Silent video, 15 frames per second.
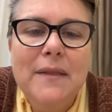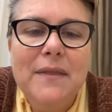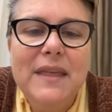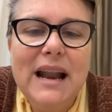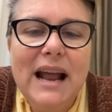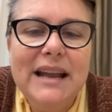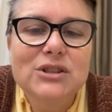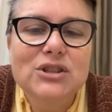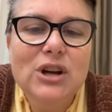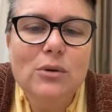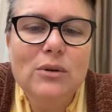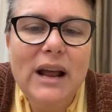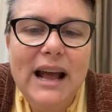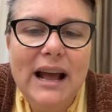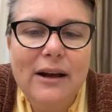that I
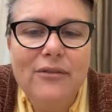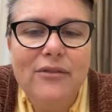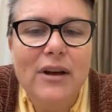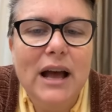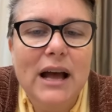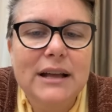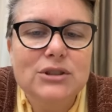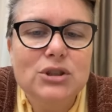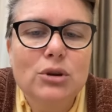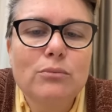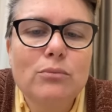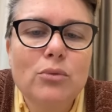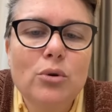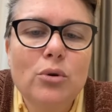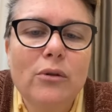don't have to
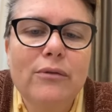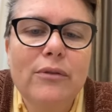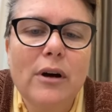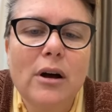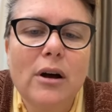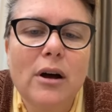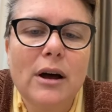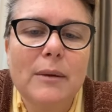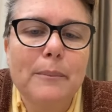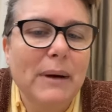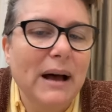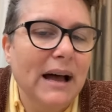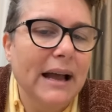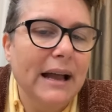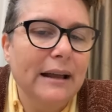move
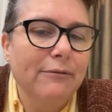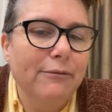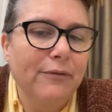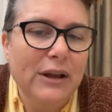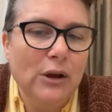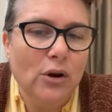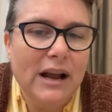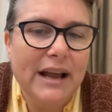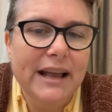my finger.